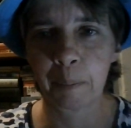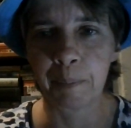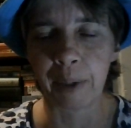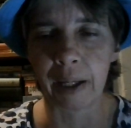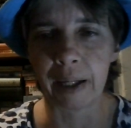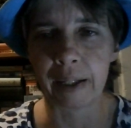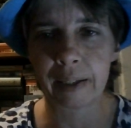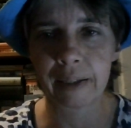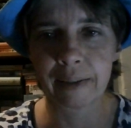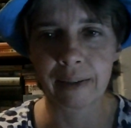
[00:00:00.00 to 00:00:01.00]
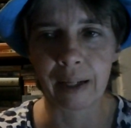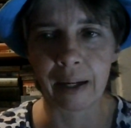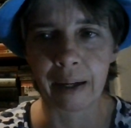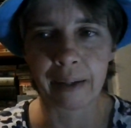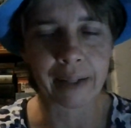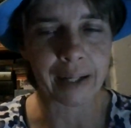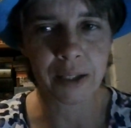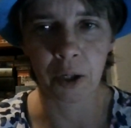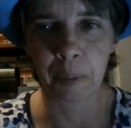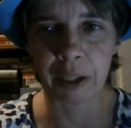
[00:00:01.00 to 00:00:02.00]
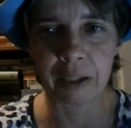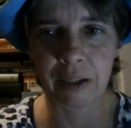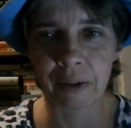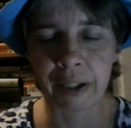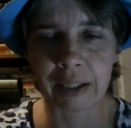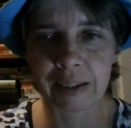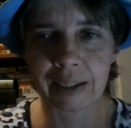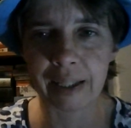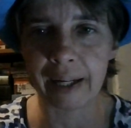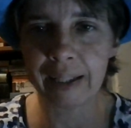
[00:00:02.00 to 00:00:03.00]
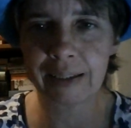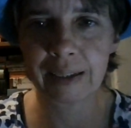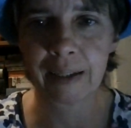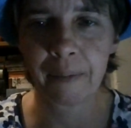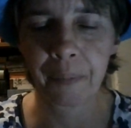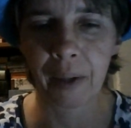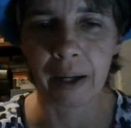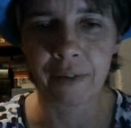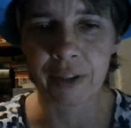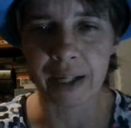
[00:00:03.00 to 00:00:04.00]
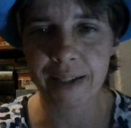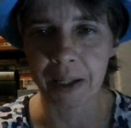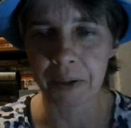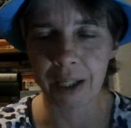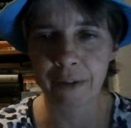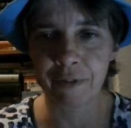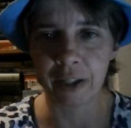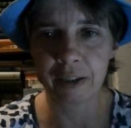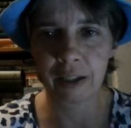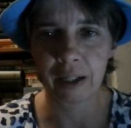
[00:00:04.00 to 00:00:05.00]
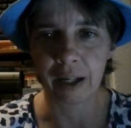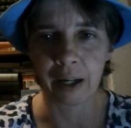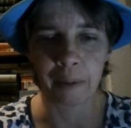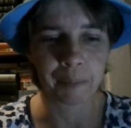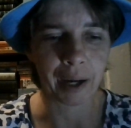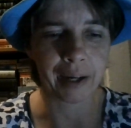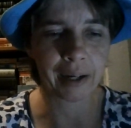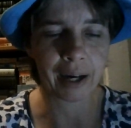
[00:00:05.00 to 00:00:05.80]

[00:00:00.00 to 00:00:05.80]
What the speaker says: But that's all I'll be doing tonight. If that sounds like fun, I